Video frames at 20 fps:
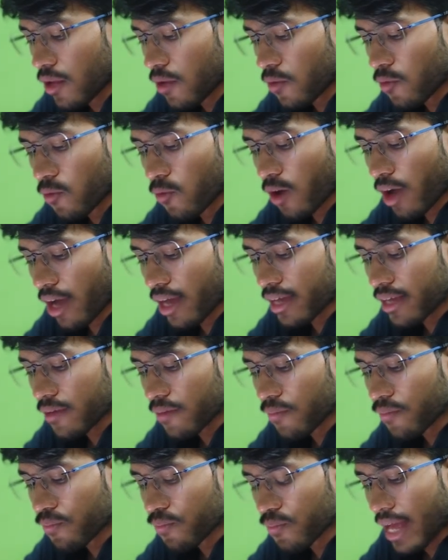y
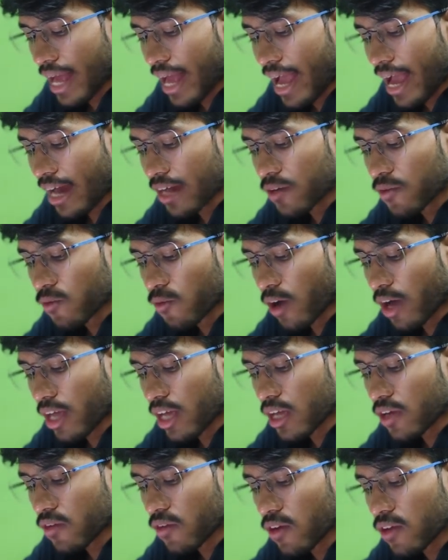at y
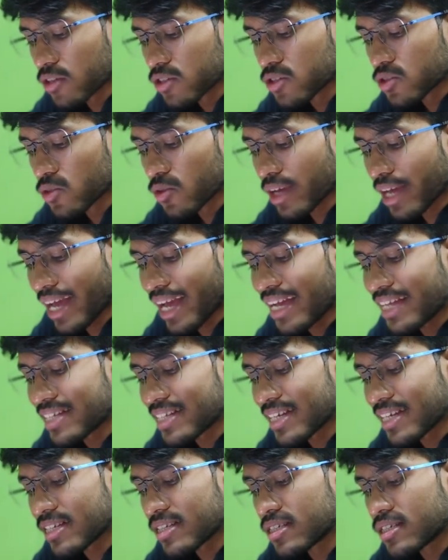equals to H
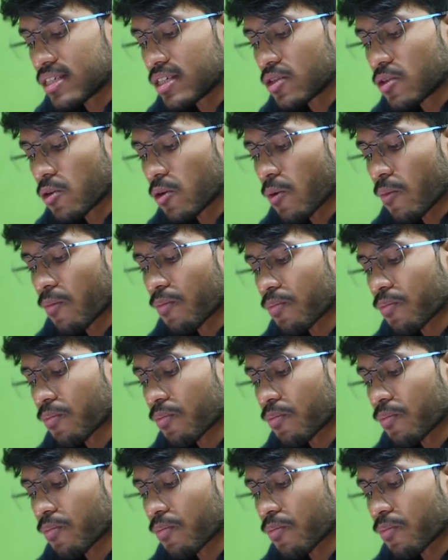is 0.